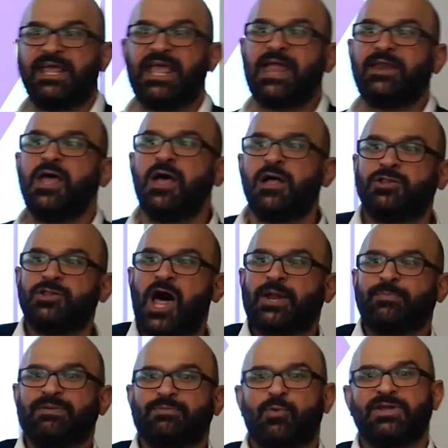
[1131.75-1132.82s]
Again, a lot
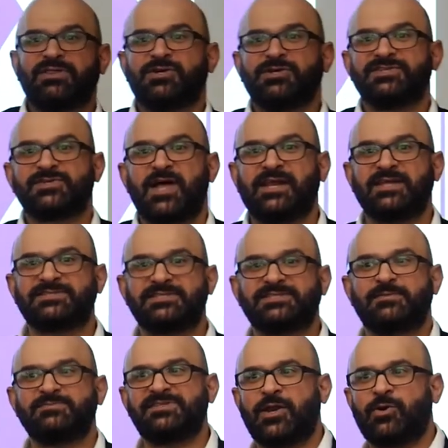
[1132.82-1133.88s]
of people when they're designing
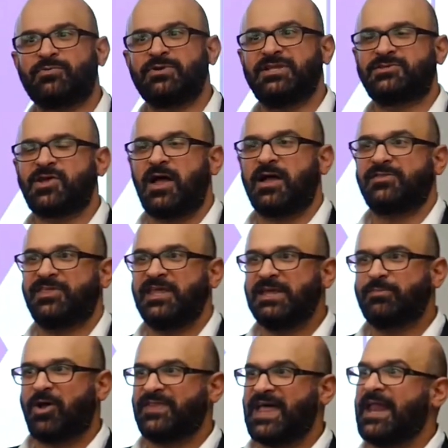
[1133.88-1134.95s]
systems, they don't really think
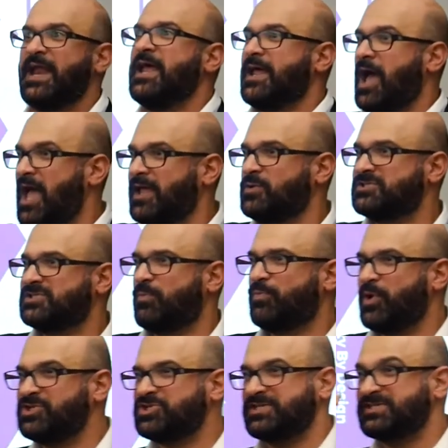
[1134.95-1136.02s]
about that. I use the
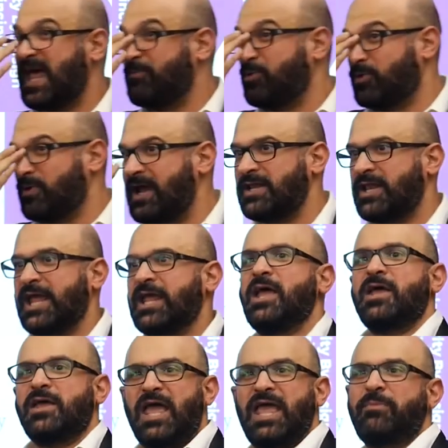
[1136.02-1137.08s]
bridge example, right? Like,
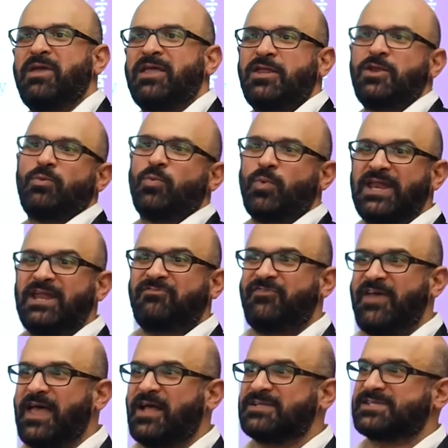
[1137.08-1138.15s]
may, you know, when it
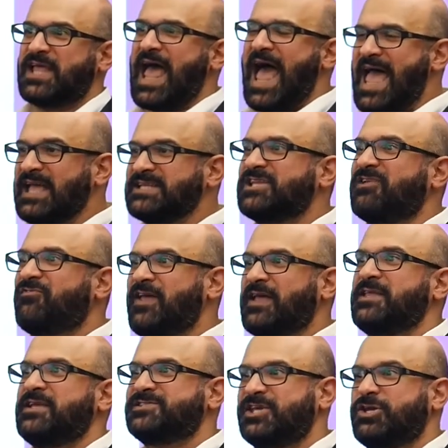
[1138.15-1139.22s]
fails, is it
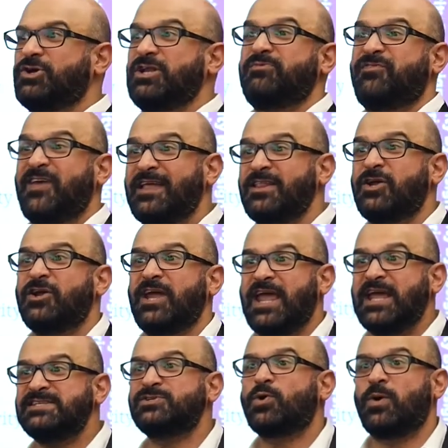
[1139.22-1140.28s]
failing security? Failure
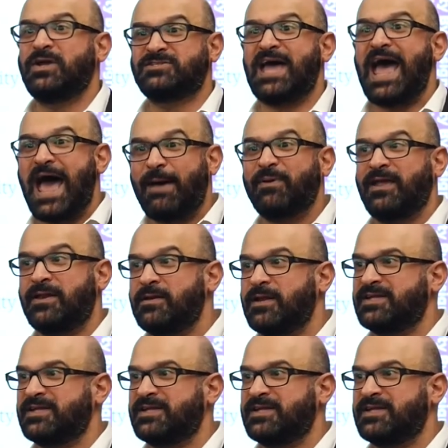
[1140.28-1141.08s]
is going to happen.